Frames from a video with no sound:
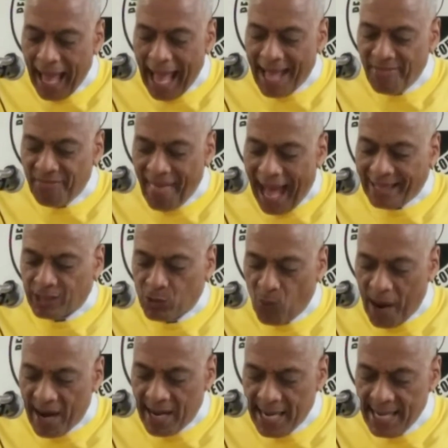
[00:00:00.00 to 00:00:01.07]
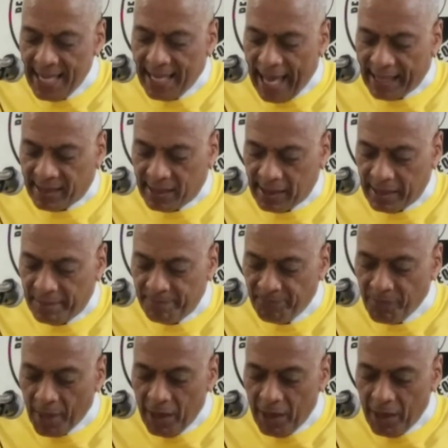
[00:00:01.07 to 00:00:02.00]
And that's where he gets it,